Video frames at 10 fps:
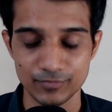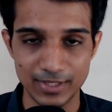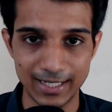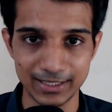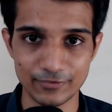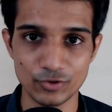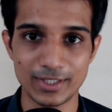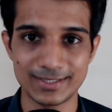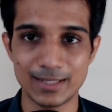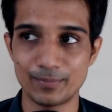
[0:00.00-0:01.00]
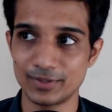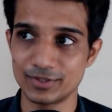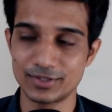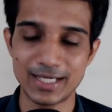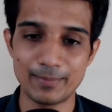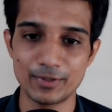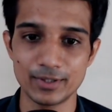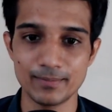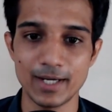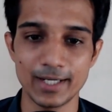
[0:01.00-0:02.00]
I'll give you an example. This happened
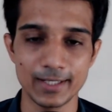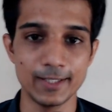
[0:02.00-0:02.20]
in my